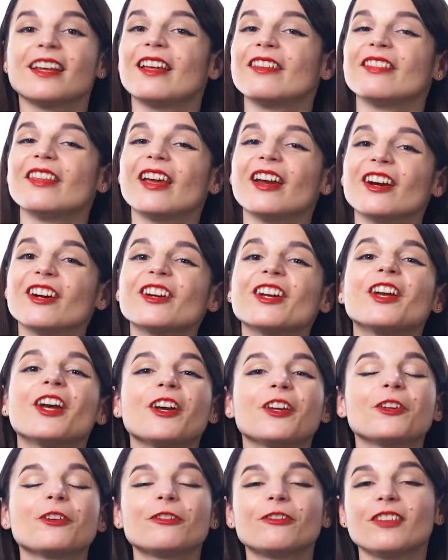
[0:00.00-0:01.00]
and there
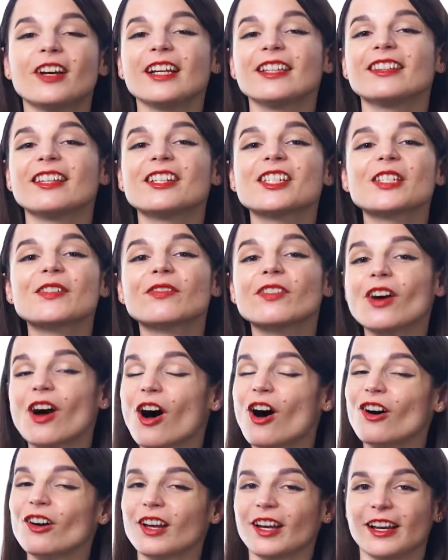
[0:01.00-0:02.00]
you'll find lists for
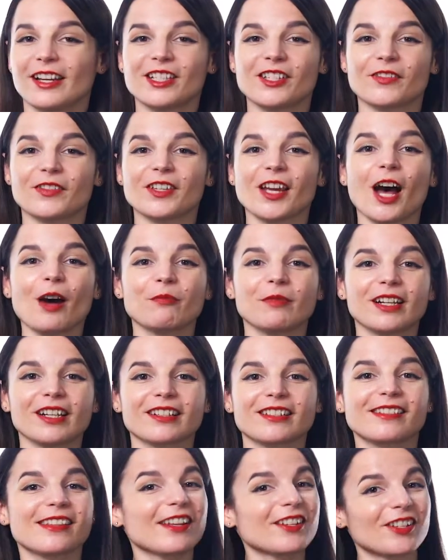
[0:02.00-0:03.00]
all kinds of
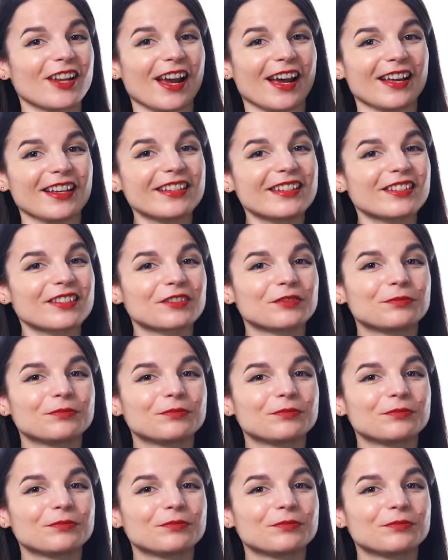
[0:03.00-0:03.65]
topics, such as